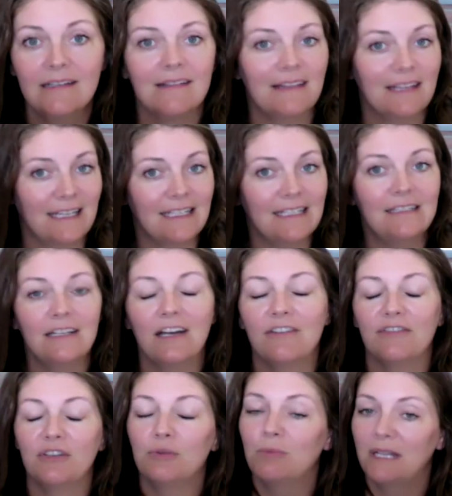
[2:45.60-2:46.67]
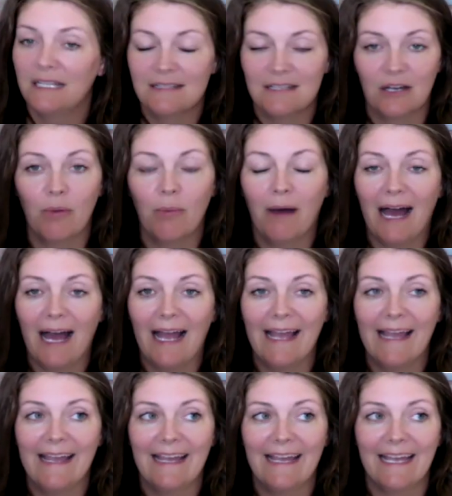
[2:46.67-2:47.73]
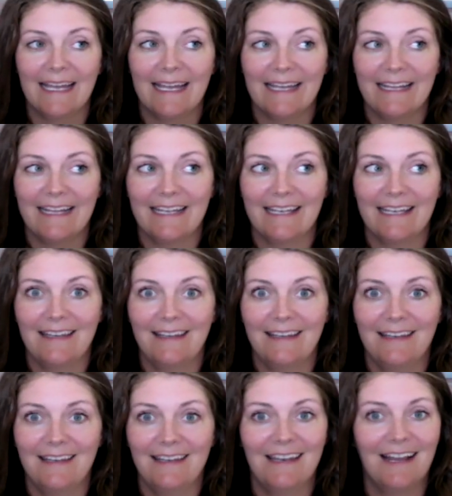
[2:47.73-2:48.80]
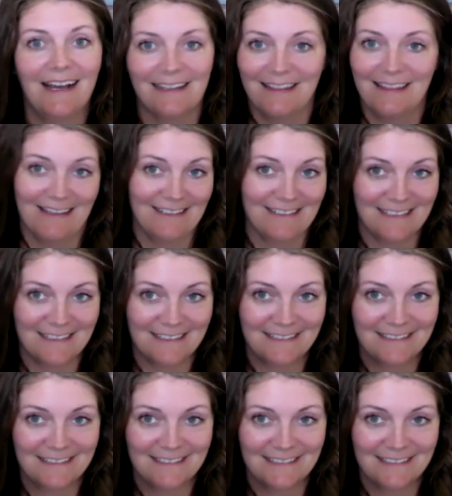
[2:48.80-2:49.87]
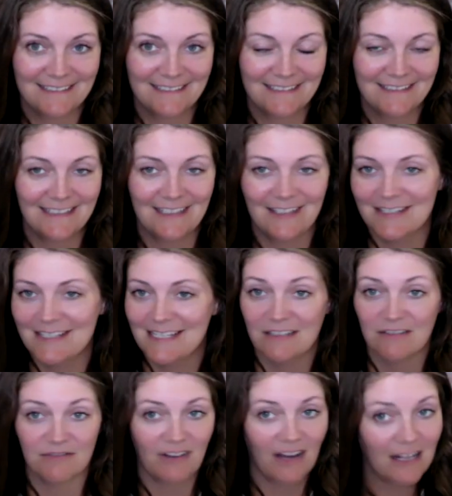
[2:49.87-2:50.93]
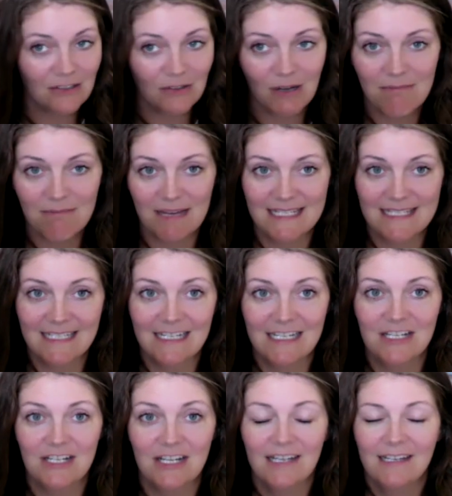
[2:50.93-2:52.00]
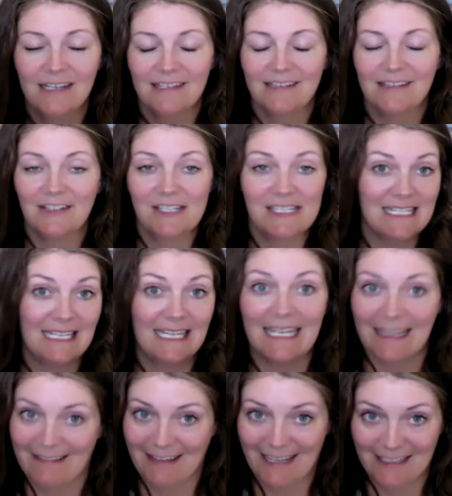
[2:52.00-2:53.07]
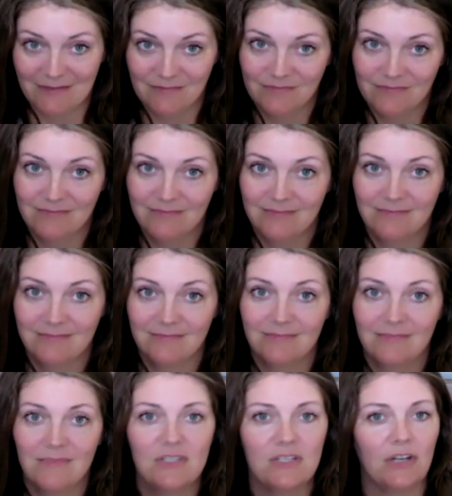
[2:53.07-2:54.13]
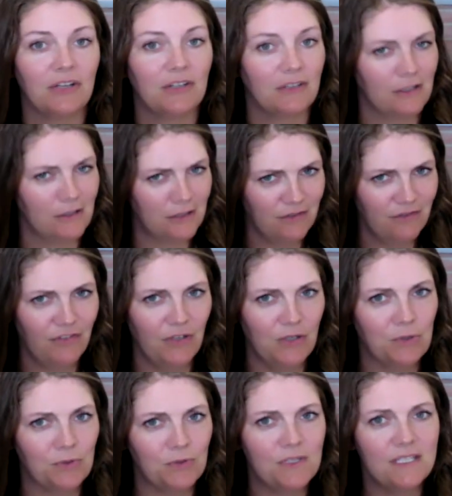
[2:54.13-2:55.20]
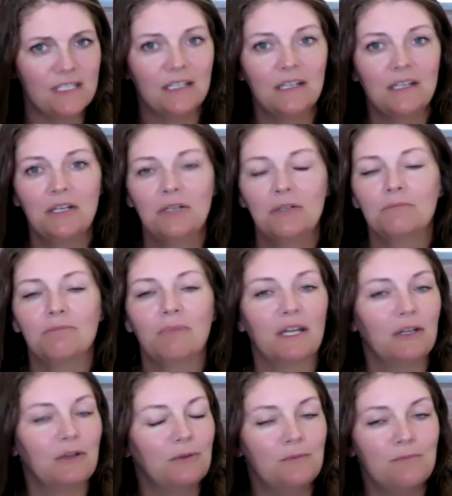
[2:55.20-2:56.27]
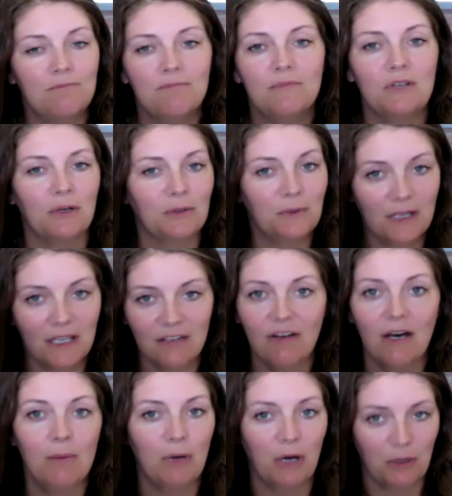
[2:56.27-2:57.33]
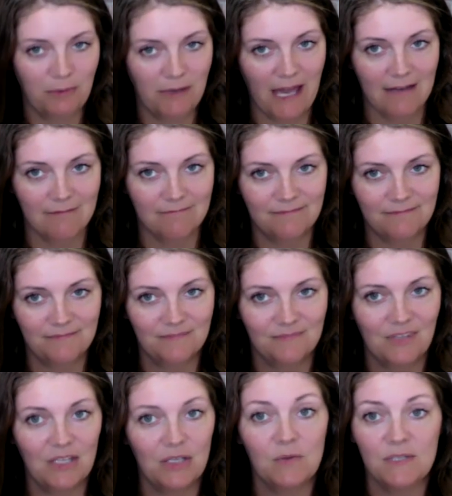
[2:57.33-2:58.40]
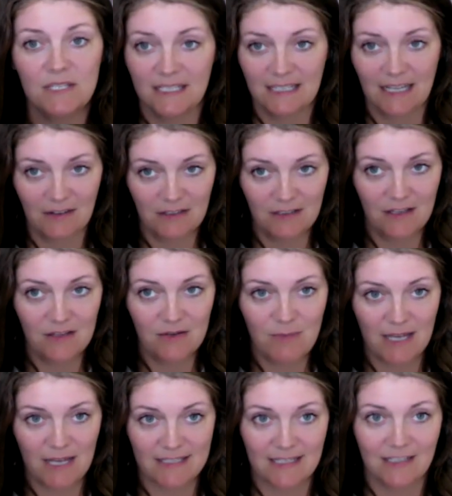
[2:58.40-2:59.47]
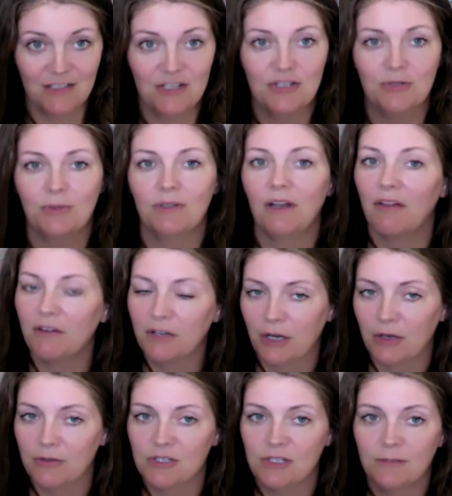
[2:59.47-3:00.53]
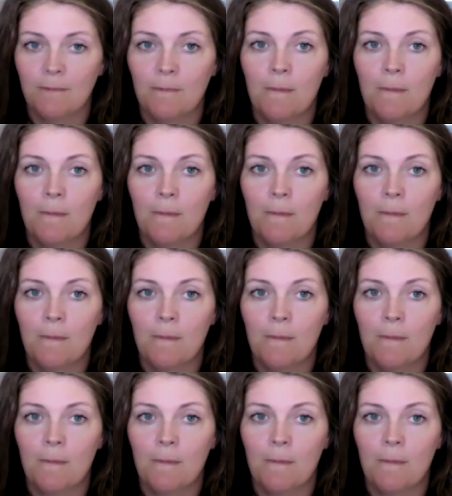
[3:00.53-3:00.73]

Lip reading: Then a few minutes go by and nothing. There isn't a follow-up message. There isn't anything. So you're a little confused, but you don't give up hope yet. You send out another message to another coach